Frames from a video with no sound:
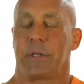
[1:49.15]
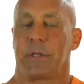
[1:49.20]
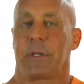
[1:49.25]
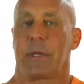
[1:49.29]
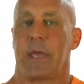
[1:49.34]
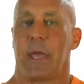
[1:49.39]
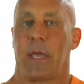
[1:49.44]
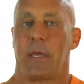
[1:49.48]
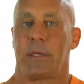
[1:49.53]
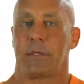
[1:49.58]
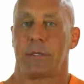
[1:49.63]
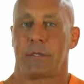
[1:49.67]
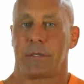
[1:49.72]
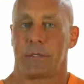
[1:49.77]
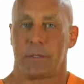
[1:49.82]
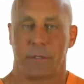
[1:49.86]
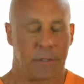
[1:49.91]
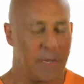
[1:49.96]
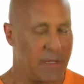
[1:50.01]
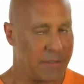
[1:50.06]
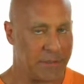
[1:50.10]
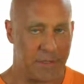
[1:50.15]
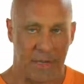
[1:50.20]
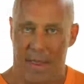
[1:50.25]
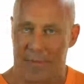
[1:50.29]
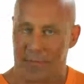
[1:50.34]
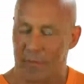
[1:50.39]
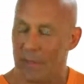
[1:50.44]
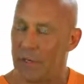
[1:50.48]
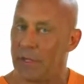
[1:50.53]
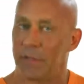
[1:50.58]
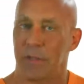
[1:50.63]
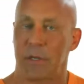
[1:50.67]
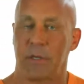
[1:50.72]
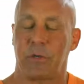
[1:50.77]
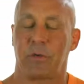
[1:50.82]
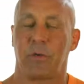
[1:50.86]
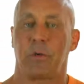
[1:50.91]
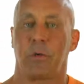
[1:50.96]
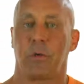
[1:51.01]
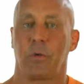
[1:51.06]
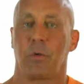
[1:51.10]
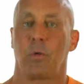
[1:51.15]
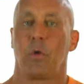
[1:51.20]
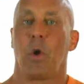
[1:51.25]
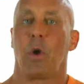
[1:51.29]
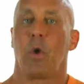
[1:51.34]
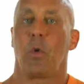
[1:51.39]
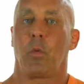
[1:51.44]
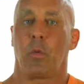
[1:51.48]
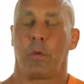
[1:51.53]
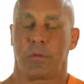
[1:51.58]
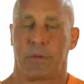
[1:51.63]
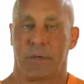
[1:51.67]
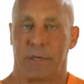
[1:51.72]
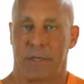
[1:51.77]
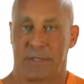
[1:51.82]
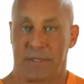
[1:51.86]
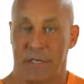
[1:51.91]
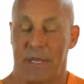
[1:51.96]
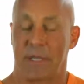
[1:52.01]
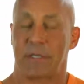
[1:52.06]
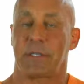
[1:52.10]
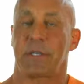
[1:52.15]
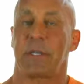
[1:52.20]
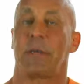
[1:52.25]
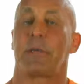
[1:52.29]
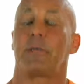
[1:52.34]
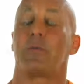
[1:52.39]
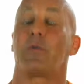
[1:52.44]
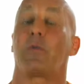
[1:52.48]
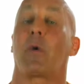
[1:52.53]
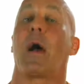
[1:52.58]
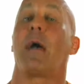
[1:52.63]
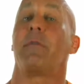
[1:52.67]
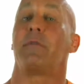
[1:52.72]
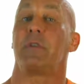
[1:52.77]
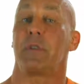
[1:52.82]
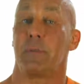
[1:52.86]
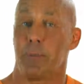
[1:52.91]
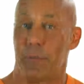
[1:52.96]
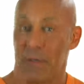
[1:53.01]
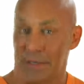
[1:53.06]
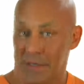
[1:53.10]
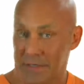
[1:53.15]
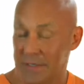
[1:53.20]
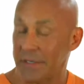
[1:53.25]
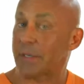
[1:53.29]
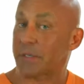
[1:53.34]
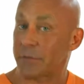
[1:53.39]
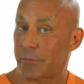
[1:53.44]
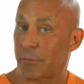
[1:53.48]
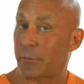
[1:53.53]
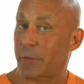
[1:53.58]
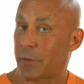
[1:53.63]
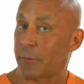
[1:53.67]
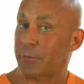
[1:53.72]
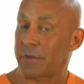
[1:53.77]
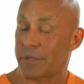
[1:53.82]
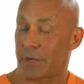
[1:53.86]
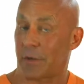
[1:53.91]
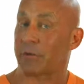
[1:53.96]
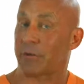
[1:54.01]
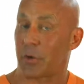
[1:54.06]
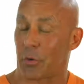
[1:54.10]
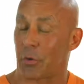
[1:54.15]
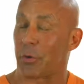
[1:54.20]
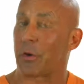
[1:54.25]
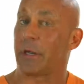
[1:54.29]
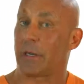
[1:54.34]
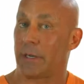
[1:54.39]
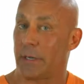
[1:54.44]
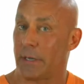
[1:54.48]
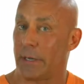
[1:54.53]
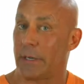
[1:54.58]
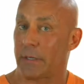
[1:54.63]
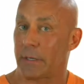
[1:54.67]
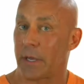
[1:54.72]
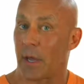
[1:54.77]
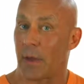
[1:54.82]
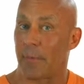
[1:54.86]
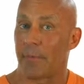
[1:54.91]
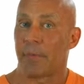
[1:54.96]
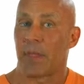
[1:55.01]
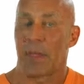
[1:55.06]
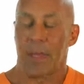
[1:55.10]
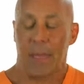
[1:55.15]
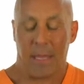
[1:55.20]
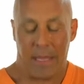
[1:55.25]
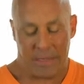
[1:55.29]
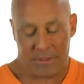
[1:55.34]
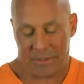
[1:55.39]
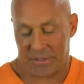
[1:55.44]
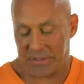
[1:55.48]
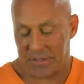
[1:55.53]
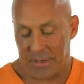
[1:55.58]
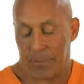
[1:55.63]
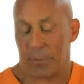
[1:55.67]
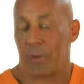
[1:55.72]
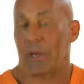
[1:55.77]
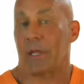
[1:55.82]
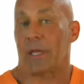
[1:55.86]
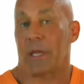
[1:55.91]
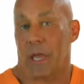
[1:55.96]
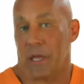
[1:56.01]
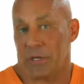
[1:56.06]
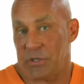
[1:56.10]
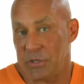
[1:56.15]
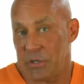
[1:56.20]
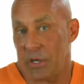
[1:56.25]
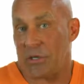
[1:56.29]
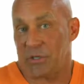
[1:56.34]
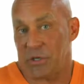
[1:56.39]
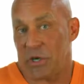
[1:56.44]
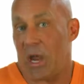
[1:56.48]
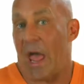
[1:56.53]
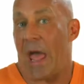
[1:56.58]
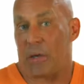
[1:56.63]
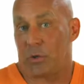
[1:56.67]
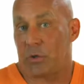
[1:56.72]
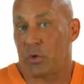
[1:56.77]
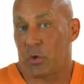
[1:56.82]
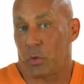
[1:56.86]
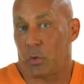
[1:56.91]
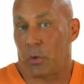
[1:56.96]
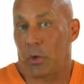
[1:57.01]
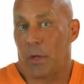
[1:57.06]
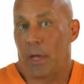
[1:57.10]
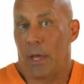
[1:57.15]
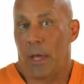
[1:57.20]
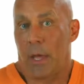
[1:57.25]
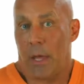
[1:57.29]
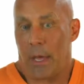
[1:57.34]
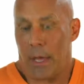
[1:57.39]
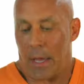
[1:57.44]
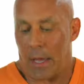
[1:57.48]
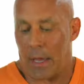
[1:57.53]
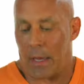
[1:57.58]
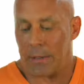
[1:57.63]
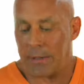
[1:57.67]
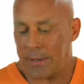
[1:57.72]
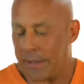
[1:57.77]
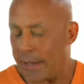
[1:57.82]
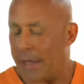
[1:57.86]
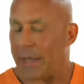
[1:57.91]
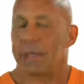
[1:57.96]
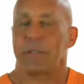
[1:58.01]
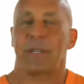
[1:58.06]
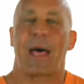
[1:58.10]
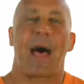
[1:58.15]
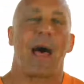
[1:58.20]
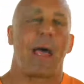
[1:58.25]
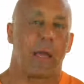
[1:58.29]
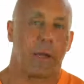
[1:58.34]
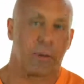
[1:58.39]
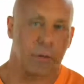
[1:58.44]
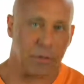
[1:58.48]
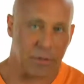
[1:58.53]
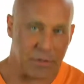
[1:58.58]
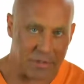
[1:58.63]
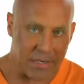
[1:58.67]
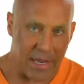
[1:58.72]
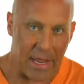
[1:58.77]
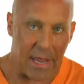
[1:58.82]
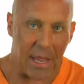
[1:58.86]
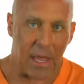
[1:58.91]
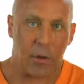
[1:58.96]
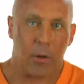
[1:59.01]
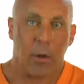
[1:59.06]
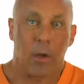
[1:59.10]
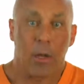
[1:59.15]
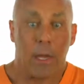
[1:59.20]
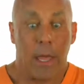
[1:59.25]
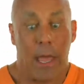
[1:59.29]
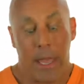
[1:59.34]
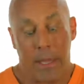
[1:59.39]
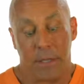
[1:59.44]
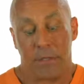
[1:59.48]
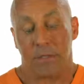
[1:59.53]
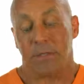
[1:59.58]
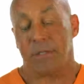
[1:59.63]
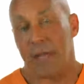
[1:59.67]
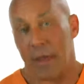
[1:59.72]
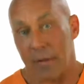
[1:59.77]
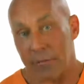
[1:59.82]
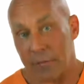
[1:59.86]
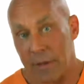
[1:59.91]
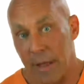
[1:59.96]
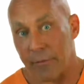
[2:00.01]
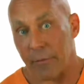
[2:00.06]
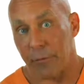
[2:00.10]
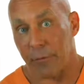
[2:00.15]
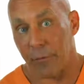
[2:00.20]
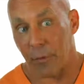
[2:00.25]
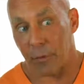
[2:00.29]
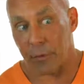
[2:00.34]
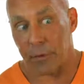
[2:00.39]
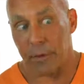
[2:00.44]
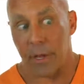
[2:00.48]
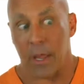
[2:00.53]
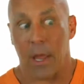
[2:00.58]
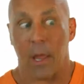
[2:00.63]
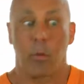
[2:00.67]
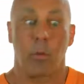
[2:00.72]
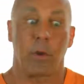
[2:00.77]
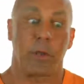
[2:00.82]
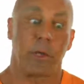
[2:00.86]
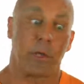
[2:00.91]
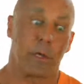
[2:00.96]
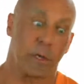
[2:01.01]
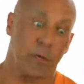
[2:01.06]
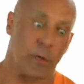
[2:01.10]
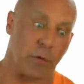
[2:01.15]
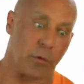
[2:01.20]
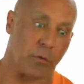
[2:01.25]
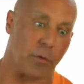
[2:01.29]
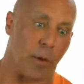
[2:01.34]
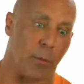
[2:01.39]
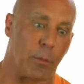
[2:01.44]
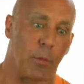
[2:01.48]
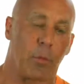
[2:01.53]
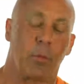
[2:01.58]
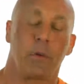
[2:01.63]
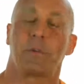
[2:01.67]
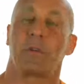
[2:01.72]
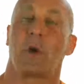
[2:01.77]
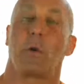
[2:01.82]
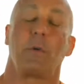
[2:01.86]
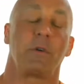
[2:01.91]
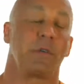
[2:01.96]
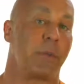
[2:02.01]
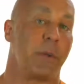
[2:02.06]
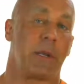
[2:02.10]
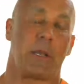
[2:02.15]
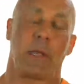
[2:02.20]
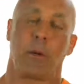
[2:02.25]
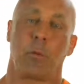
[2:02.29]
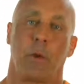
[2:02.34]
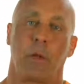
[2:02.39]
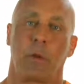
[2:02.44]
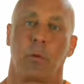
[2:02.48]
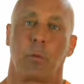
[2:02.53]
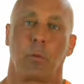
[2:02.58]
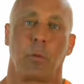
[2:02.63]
of the cases doesn't have anything to do with the necessity of driving business for themselves, earning an income. It's simply a chat tool. Yes, I understand, hey, it's safe to have a phone today, we can get in trouble. Well, it's always been that way in the